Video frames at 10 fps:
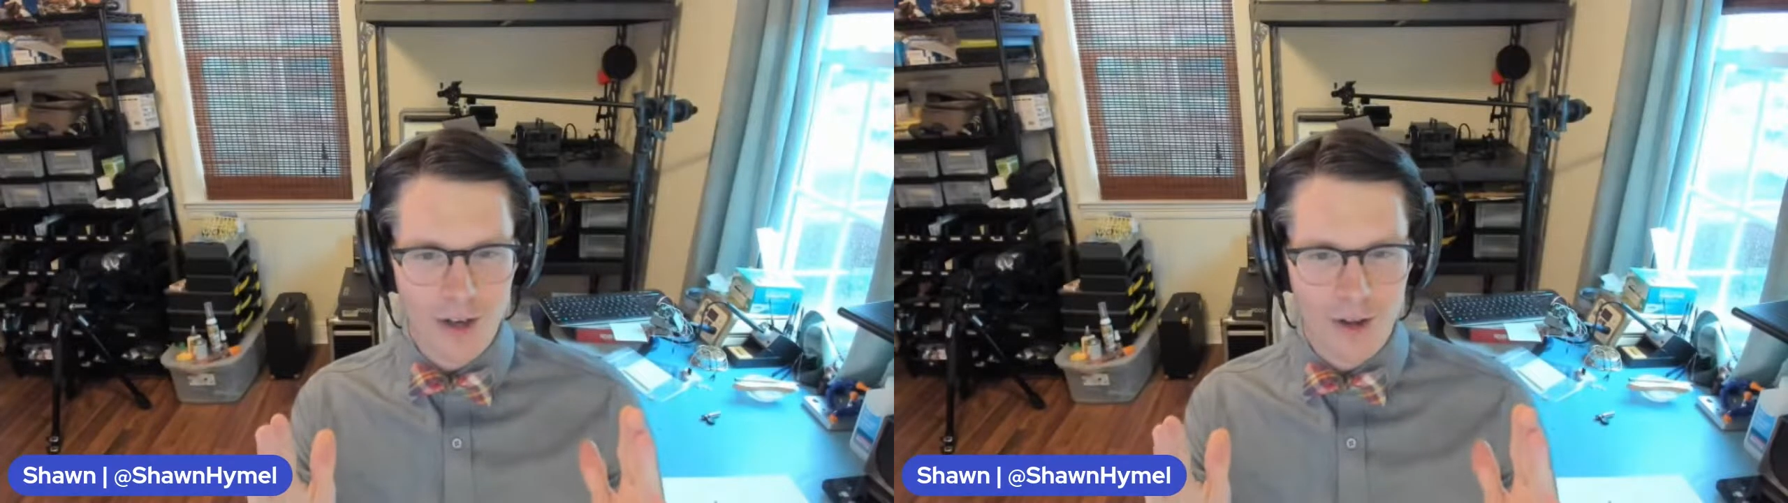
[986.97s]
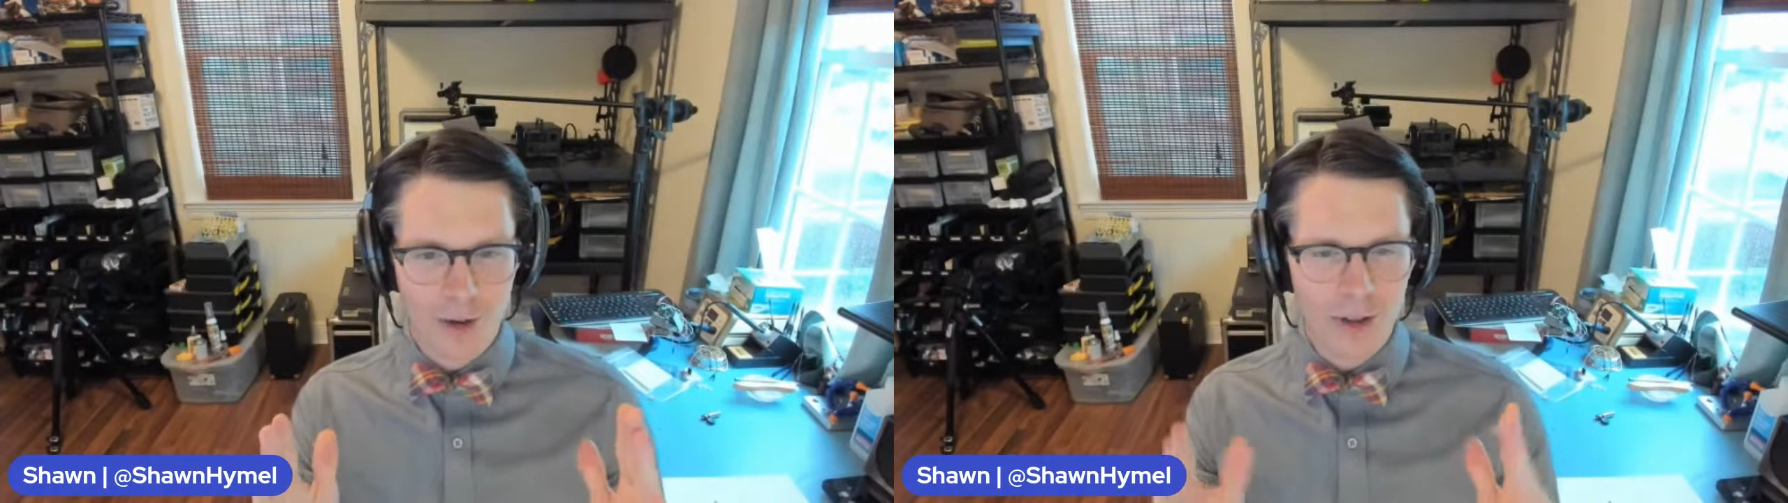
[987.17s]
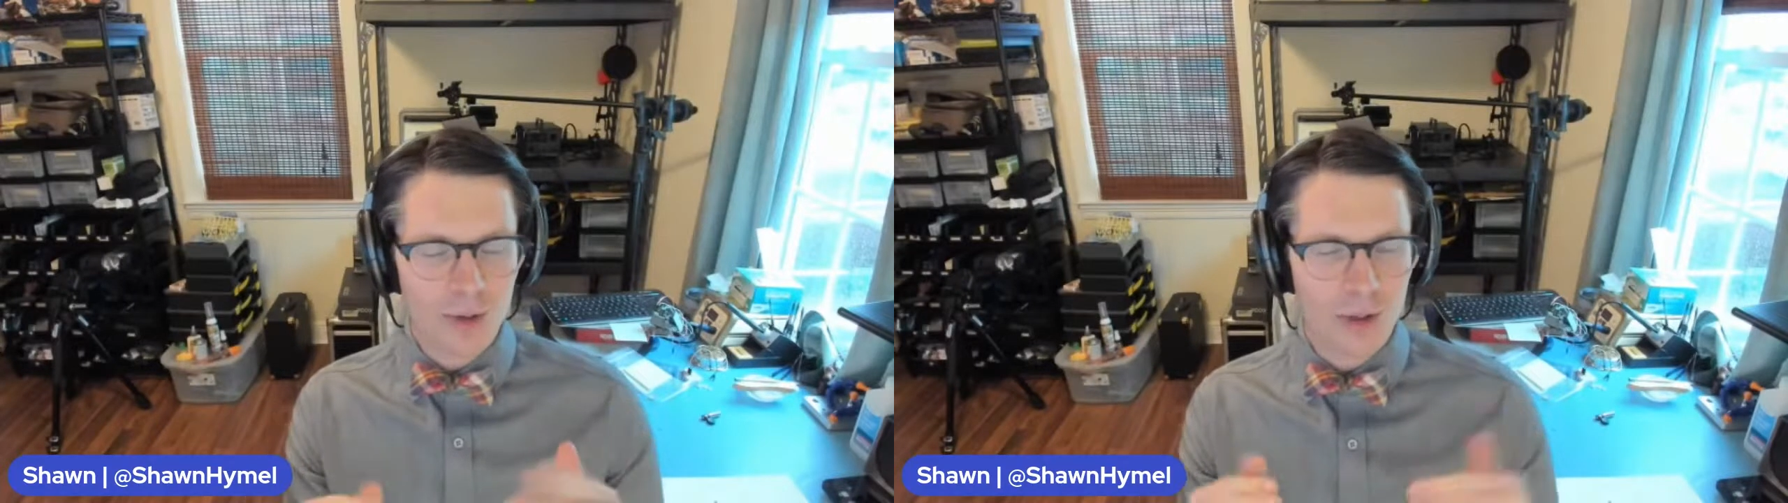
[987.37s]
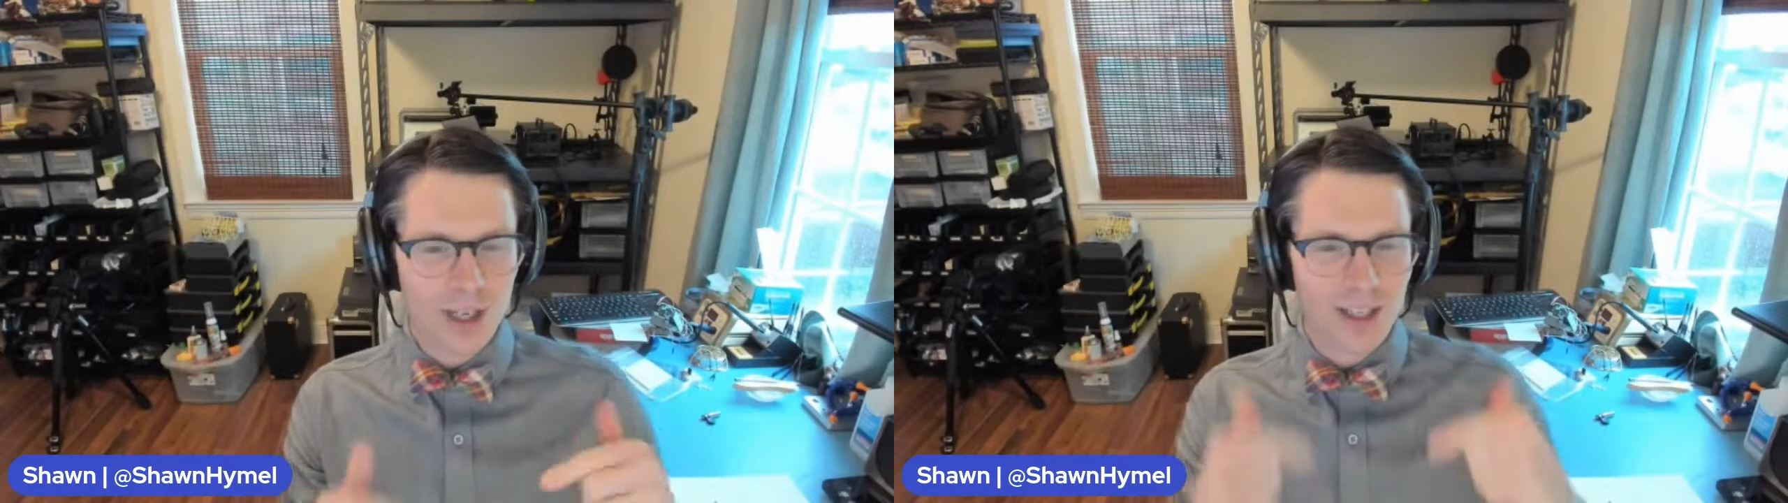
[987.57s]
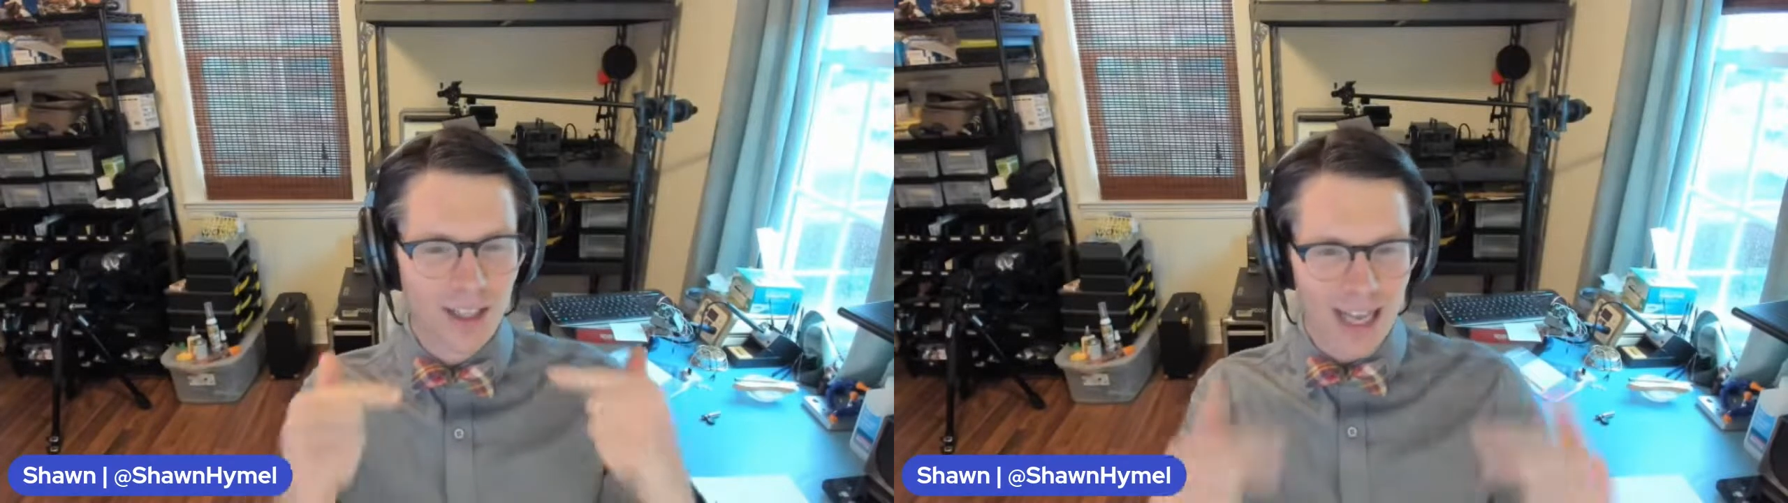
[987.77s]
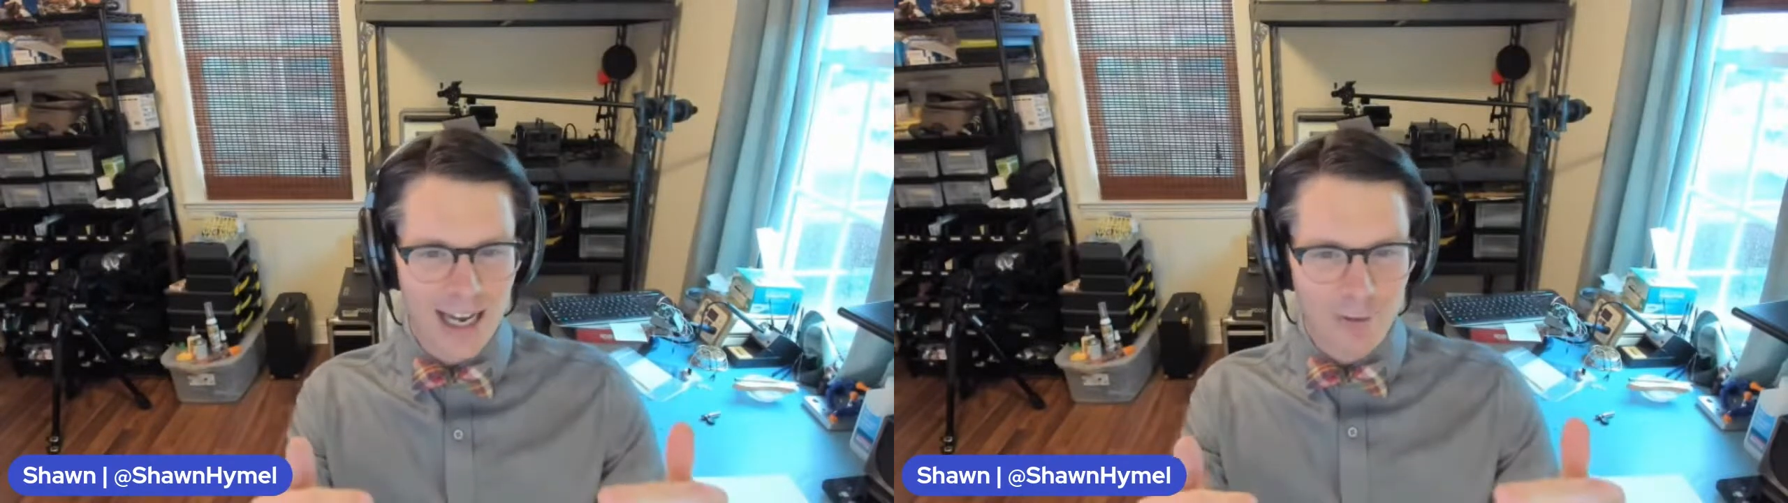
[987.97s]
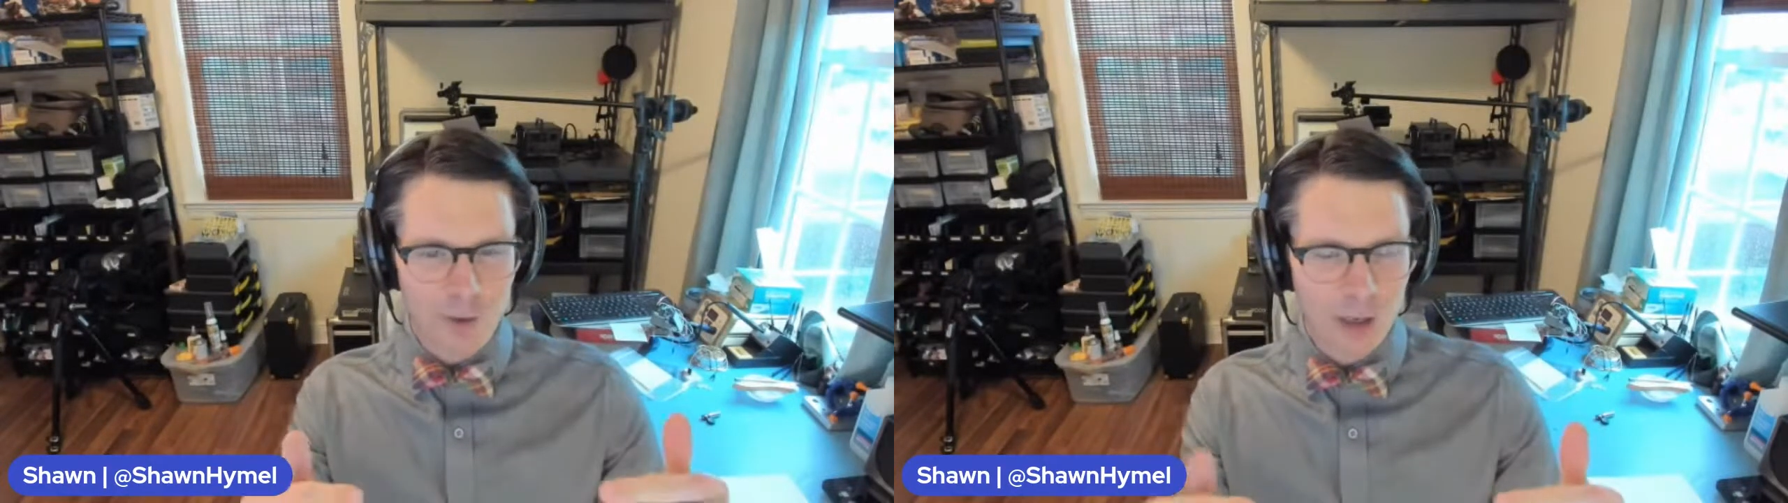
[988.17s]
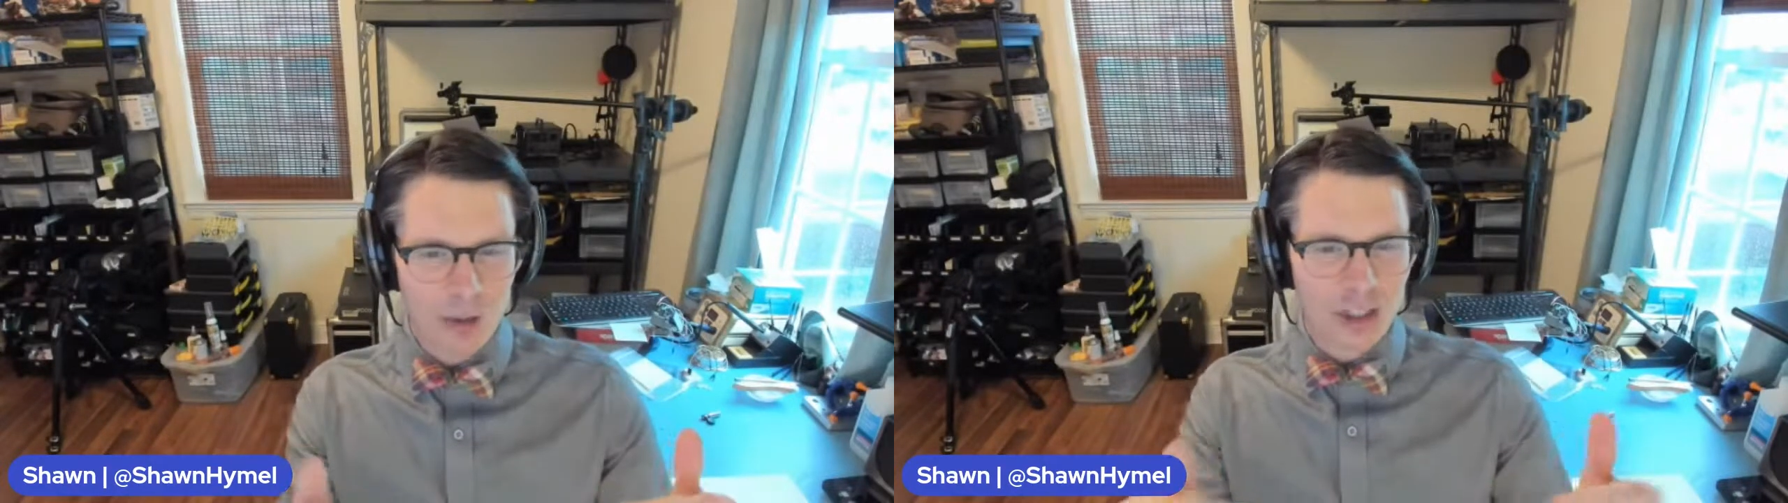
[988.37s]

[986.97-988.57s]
although you do get a live feed,